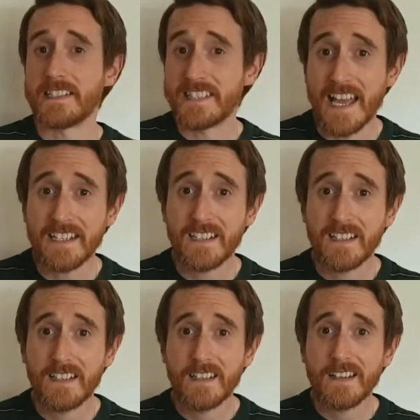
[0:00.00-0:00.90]

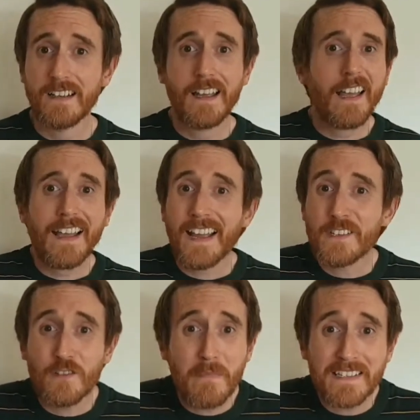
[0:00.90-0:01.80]
Instead,
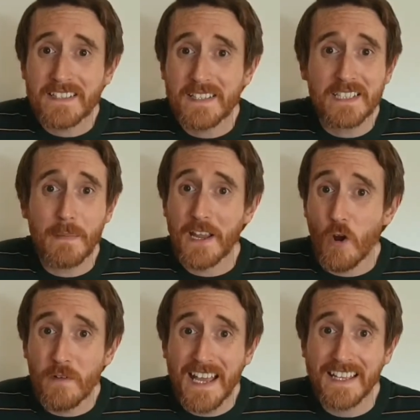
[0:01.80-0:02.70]
I took matters into
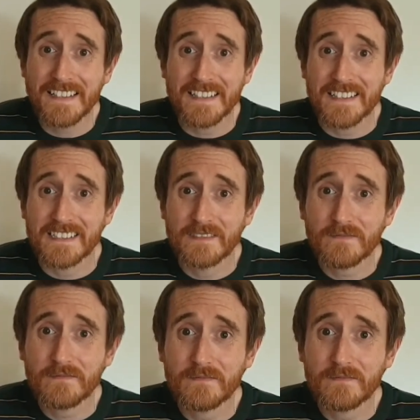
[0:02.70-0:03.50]
my own hands.